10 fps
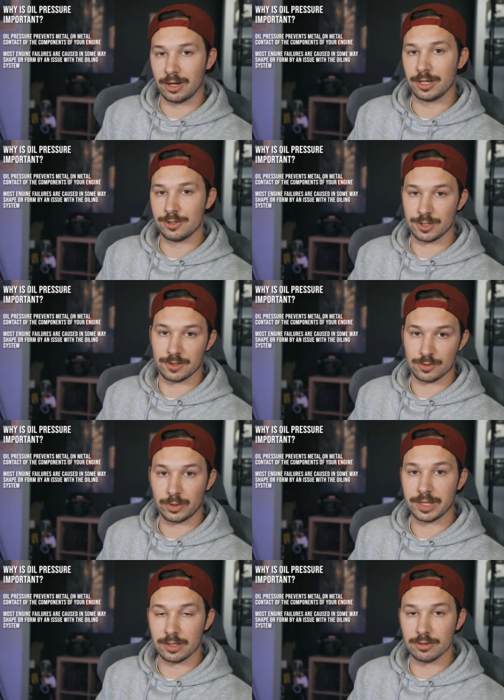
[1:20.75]
on engines
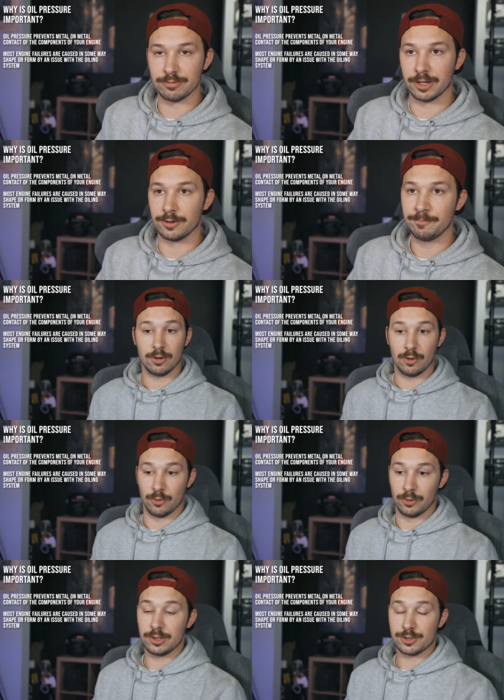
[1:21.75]
when they do fail.
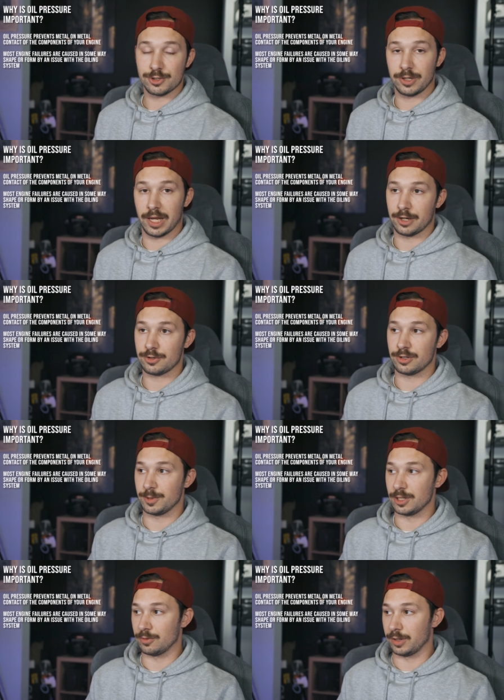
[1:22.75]
Oil should actually
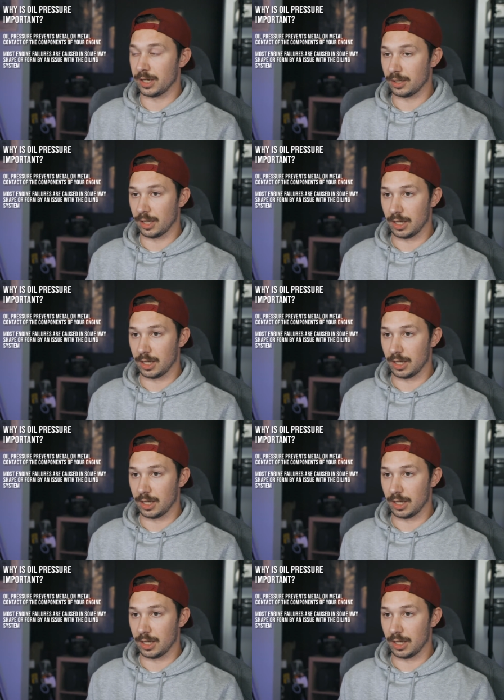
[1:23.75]
be creating